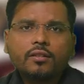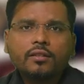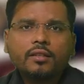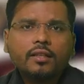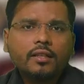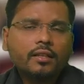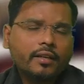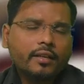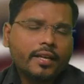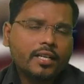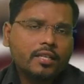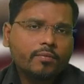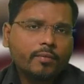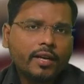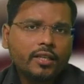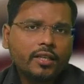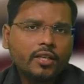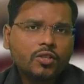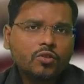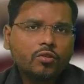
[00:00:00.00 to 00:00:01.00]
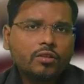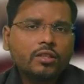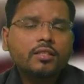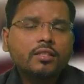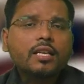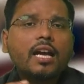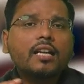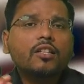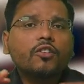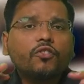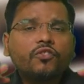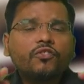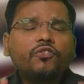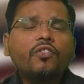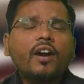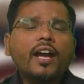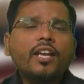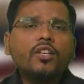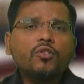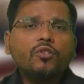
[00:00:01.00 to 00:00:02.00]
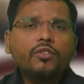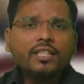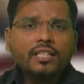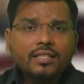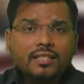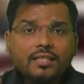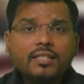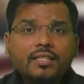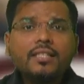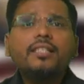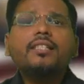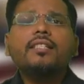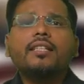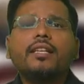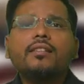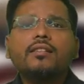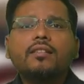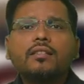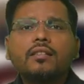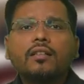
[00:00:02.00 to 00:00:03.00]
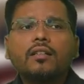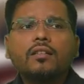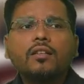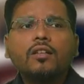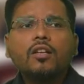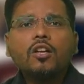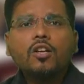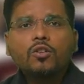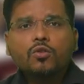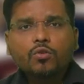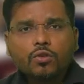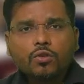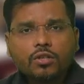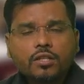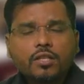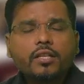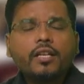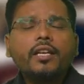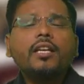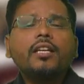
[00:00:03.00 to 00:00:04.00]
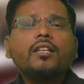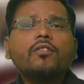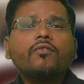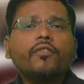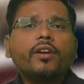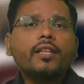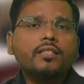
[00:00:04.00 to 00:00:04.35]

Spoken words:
Right, my dear student, these are the 5 indicators to treat whether it is a